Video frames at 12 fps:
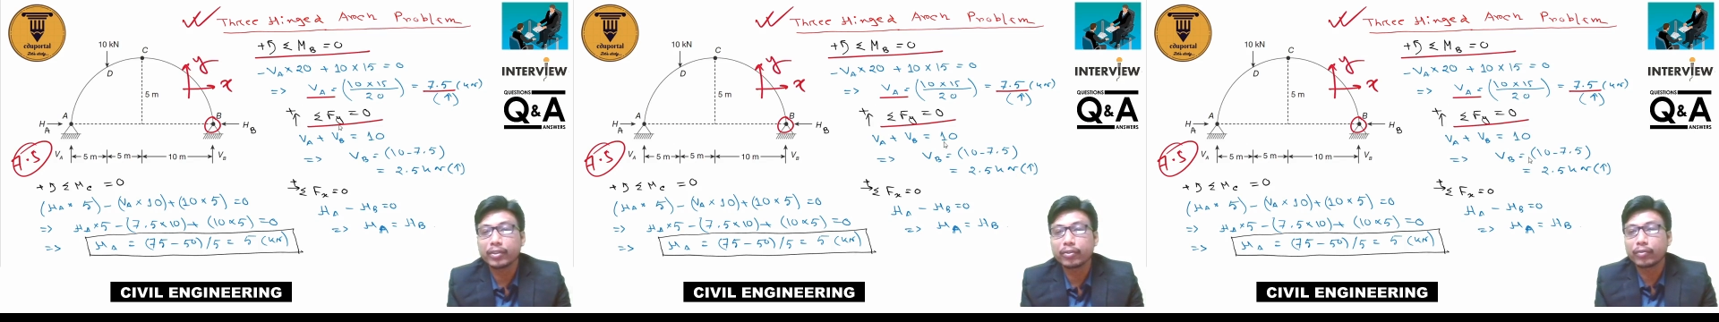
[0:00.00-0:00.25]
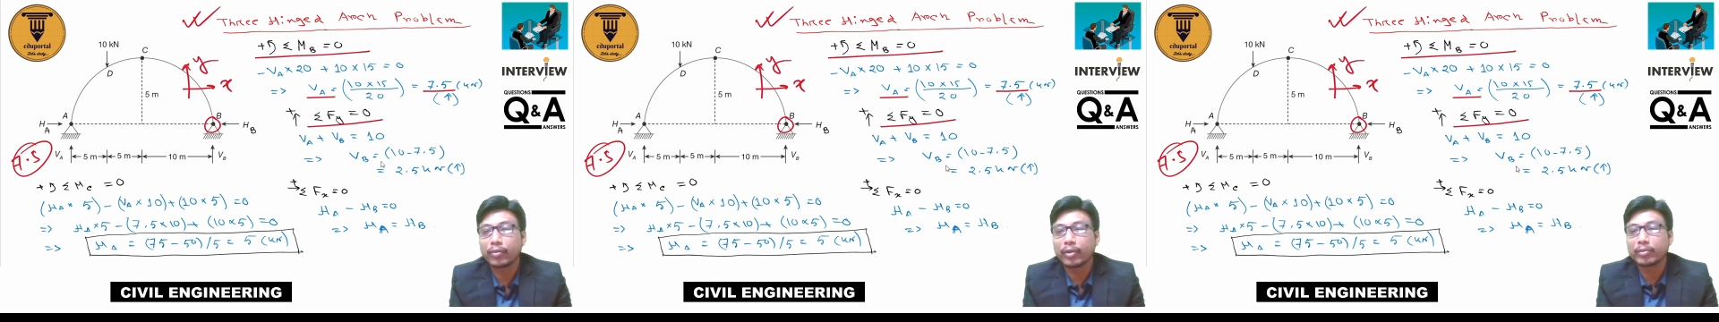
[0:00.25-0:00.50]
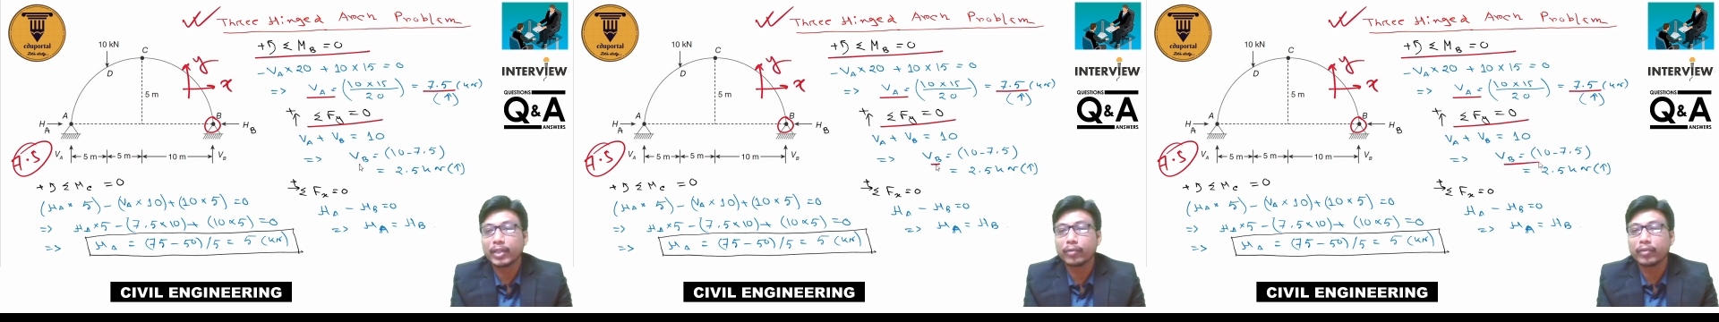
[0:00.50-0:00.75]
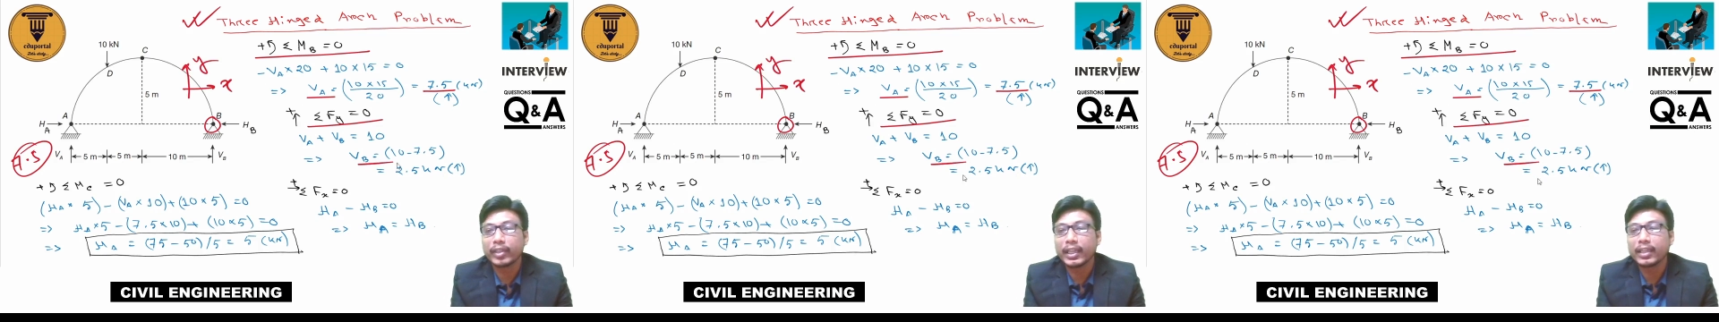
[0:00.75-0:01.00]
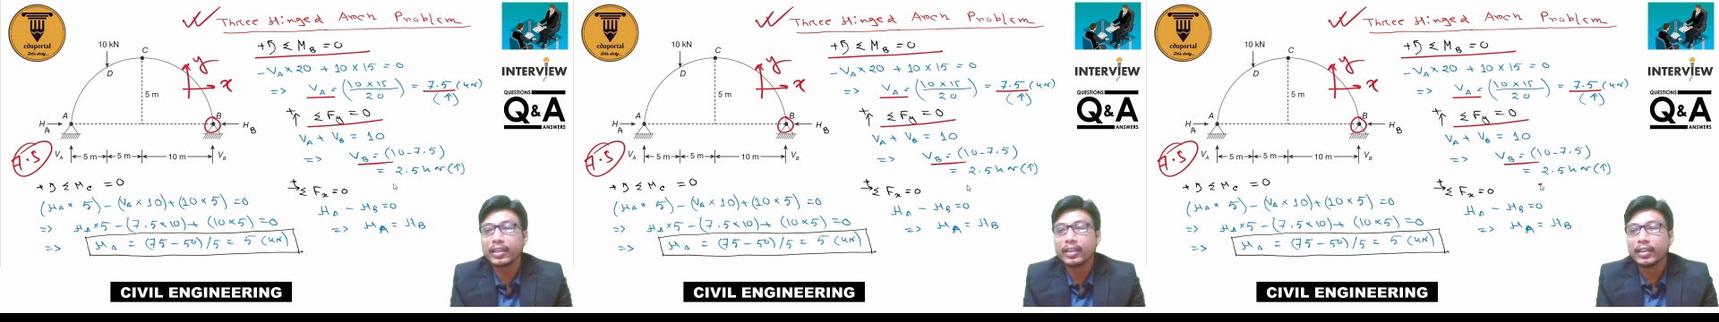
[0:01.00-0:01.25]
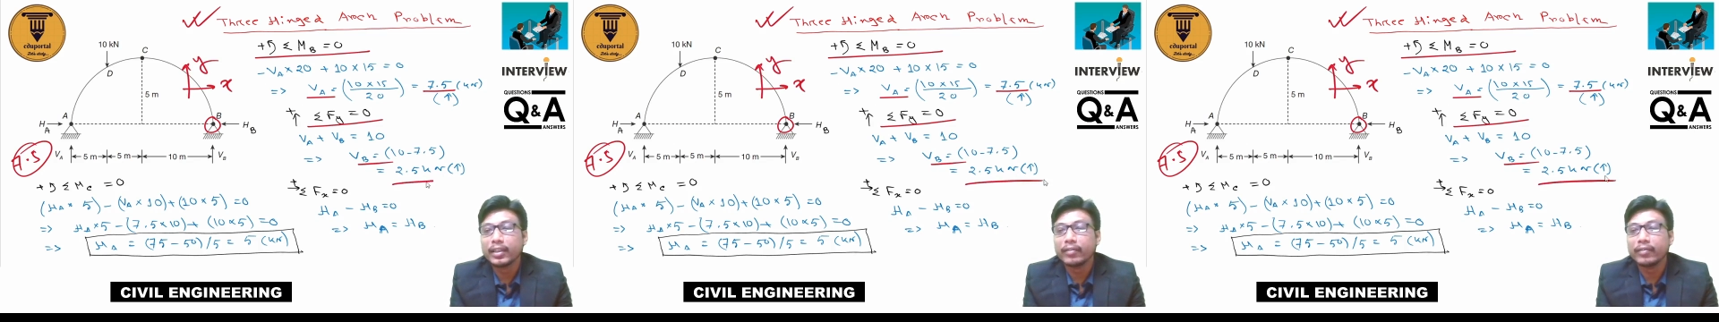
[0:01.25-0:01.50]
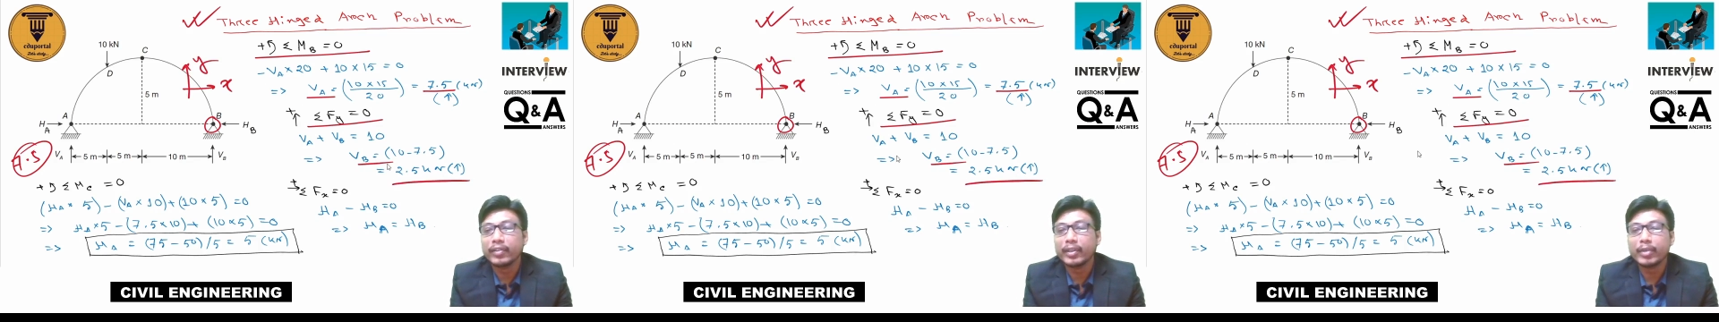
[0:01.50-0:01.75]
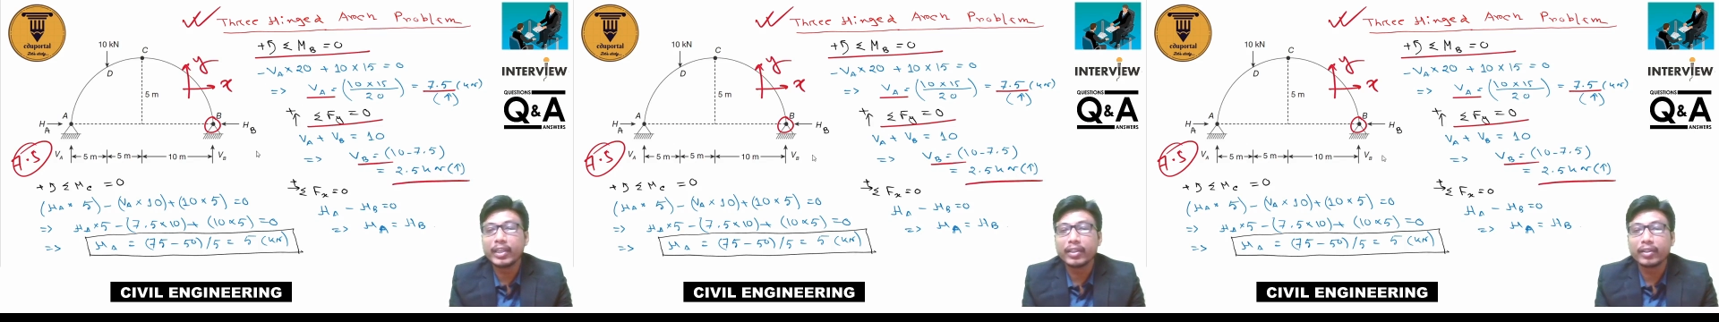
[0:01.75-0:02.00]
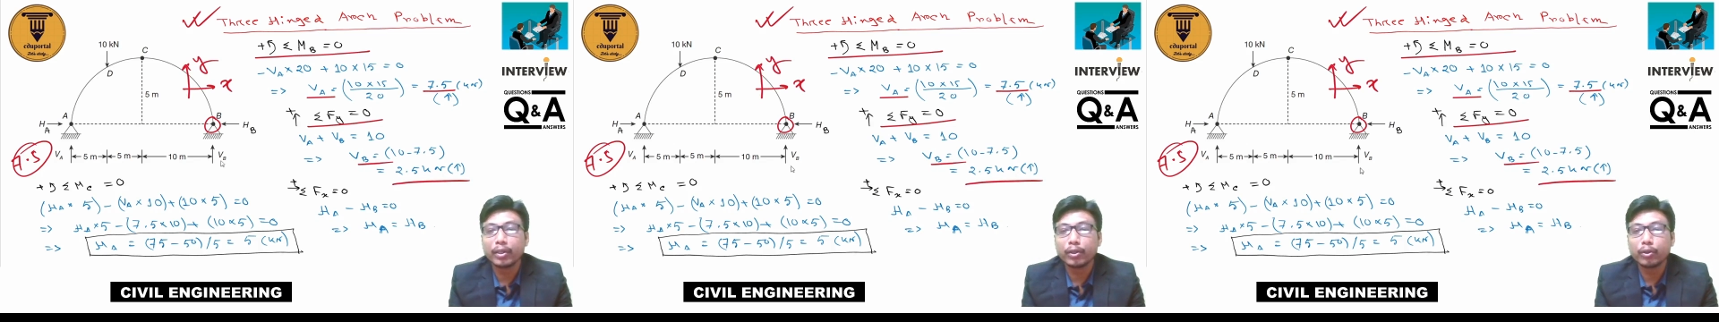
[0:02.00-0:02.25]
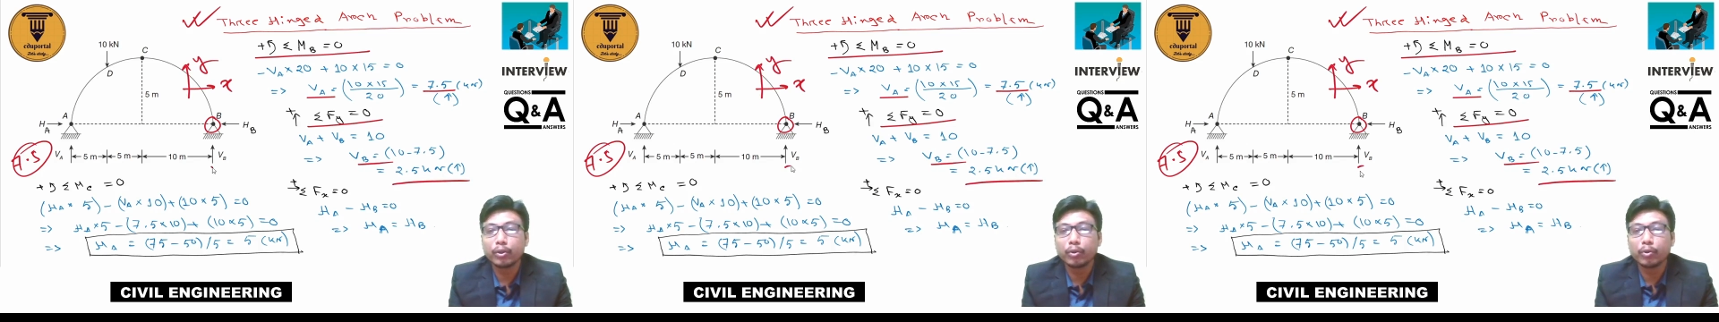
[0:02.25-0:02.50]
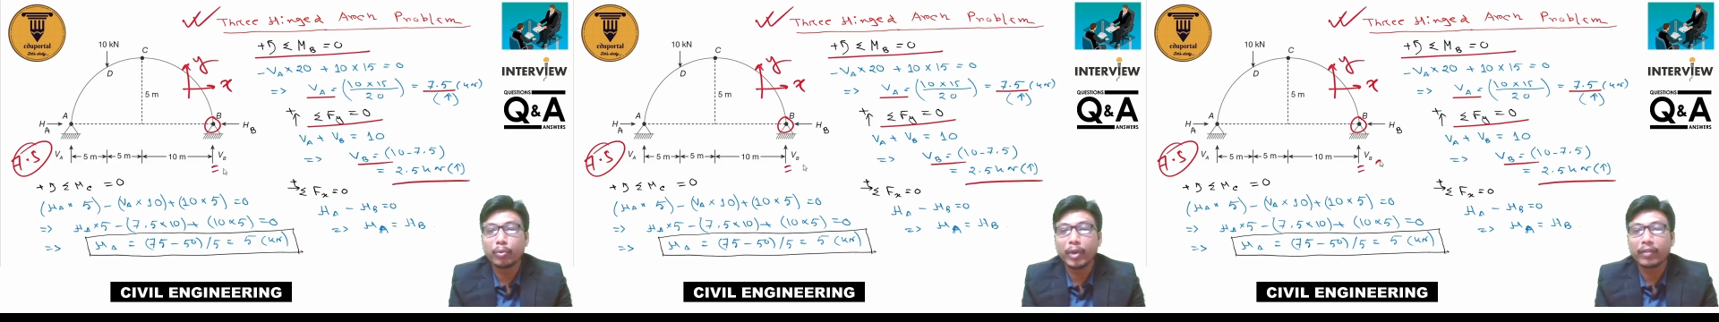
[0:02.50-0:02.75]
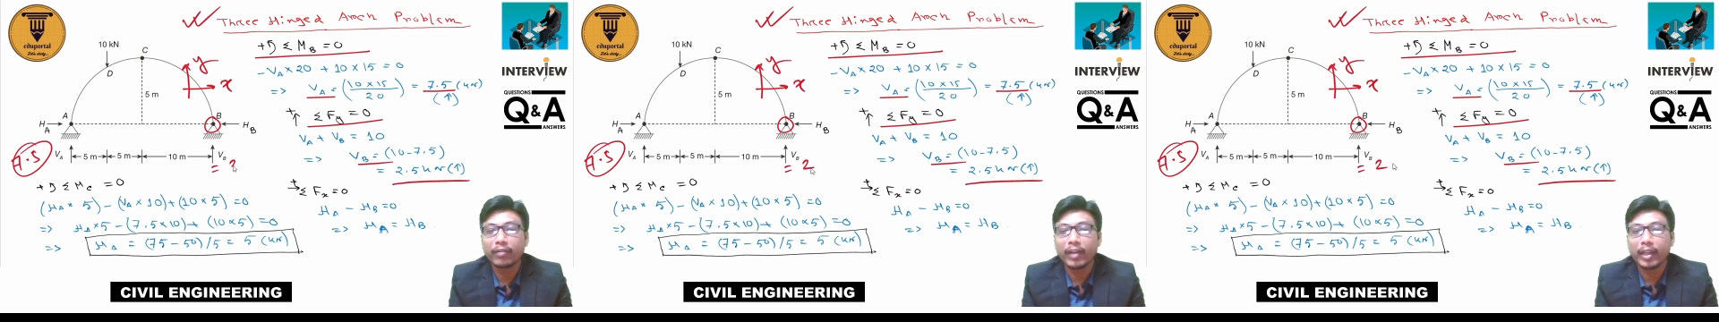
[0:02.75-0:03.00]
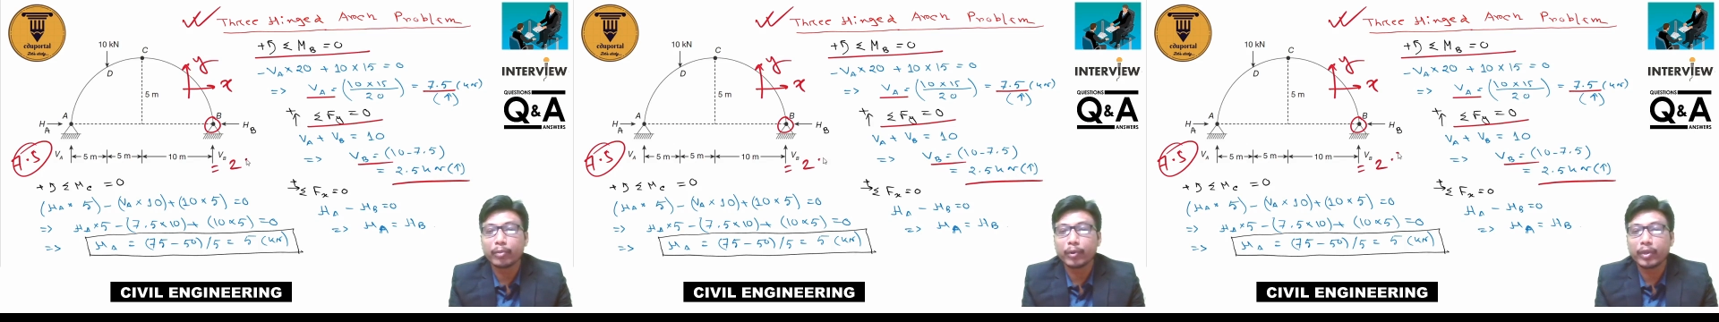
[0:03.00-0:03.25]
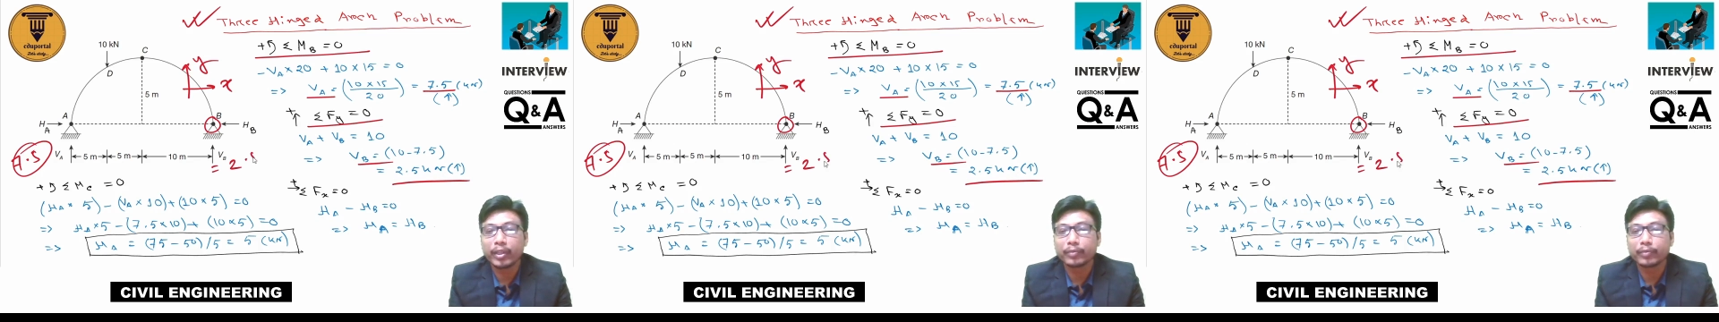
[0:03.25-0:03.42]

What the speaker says: So from that we get VB is equal to 2.5. Okay,